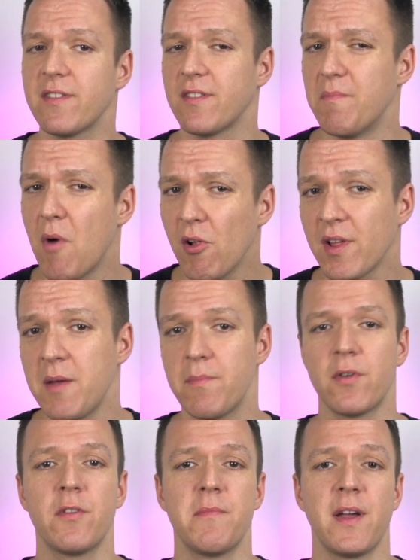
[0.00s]
small
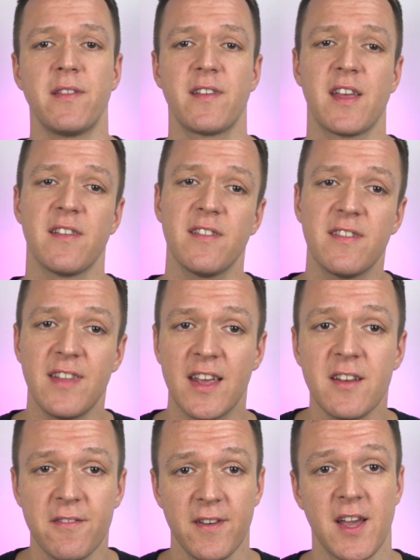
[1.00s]
improvements can
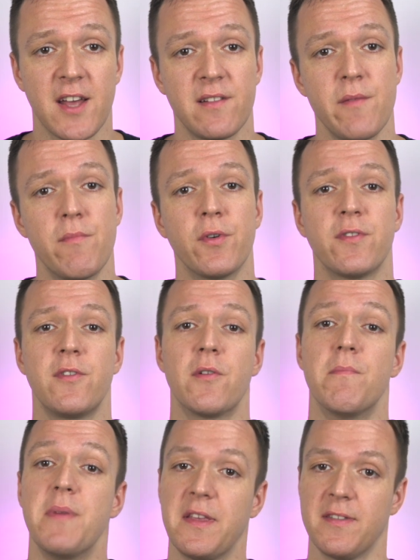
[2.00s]
significantly boost your
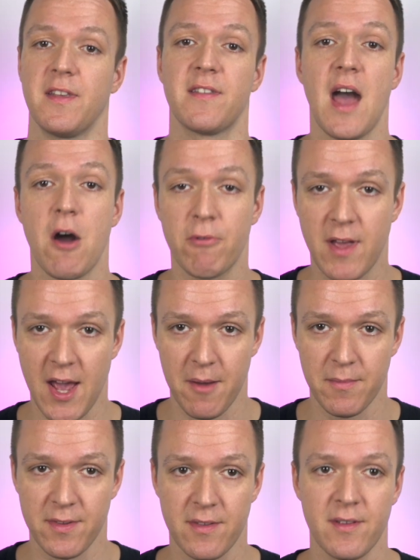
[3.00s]
business
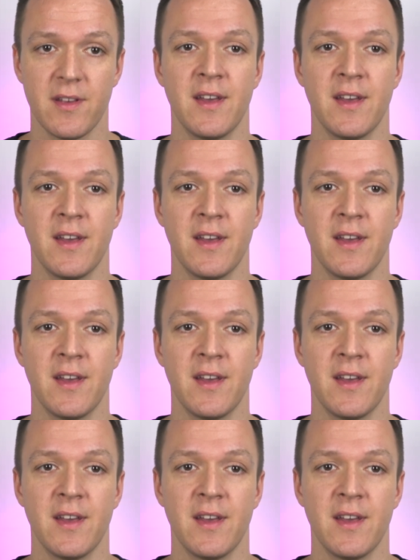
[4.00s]
outcomes.